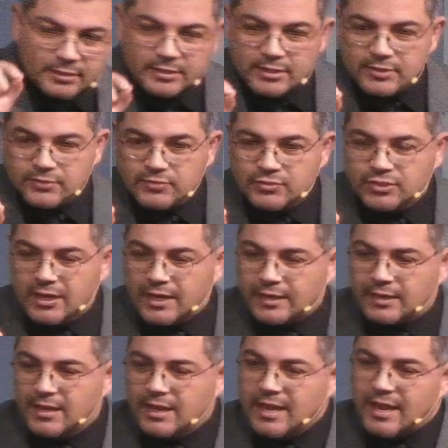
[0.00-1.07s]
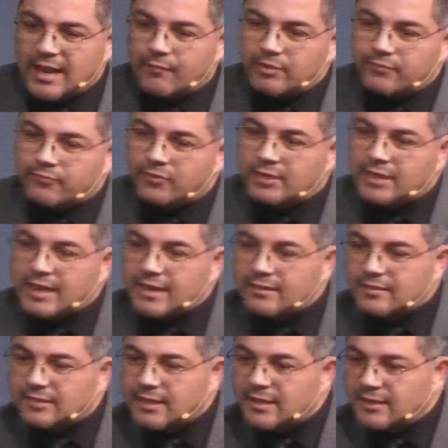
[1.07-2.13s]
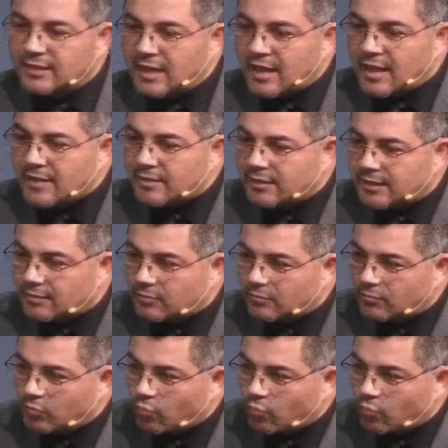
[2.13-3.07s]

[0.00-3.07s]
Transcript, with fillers: I did this, check. And we forget that God